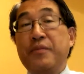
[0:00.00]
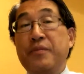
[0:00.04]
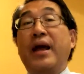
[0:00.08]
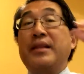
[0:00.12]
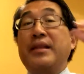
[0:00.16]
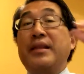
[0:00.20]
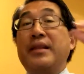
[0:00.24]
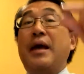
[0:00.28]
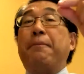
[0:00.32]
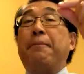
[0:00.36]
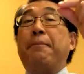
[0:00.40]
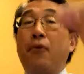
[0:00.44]

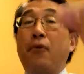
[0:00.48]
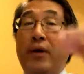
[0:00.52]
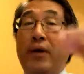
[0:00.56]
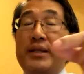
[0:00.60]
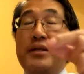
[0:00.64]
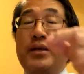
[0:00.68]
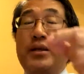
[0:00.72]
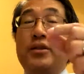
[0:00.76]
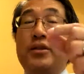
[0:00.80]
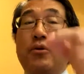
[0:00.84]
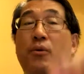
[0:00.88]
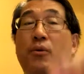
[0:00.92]
And that
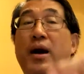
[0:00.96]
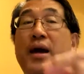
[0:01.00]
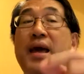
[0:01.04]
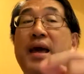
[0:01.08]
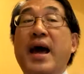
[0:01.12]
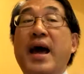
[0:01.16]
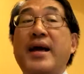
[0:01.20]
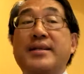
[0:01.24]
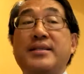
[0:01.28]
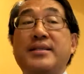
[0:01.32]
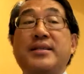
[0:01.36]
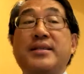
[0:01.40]
point on the
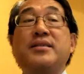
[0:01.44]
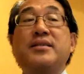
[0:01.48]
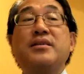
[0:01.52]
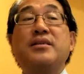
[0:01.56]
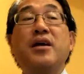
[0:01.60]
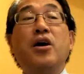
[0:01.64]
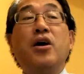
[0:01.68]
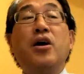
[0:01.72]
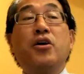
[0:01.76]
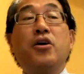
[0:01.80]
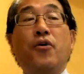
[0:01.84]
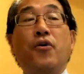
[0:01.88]

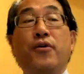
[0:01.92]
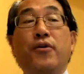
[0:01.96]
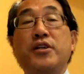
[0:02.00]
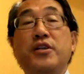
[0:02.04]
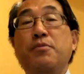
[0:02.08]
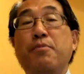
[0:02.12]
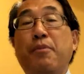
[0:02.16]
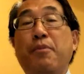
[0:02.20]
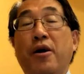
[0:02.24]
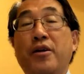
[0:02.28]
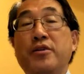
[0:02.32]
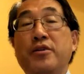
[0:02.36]
y-axis
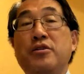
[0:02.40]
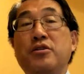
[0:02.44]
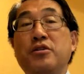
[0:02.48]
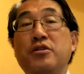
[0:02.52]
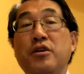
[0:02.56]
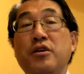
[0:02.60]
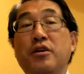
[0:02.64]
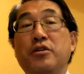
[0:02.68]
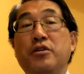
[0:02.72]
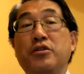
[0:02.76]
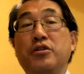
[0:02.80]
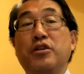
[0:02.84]

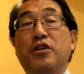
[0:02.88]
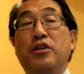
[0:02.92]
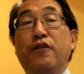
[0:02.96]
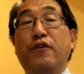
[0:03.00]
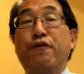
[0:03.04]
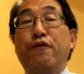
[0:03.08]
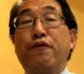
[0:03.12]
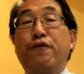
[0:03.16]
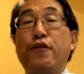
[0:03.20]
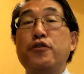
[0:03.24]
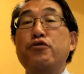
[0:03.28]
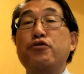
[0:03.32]
corresponds to
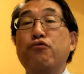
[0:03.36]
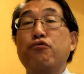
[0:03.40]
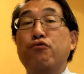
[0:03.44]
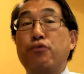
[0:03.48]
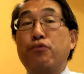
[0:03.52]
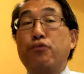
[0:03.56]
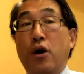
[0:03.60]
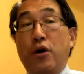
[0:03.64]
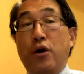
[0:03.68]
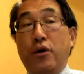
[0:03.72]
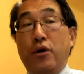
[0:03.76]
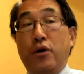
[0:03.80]
the first
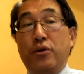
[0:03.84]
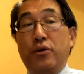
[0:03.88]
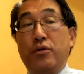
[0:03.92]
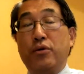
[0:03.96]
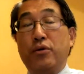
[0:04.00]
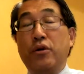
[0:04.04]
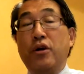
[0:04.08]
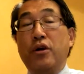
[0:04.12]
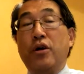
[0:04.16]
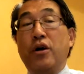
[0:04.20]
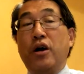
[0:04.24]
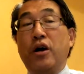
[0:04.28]

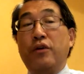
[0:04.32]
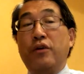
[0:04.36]
row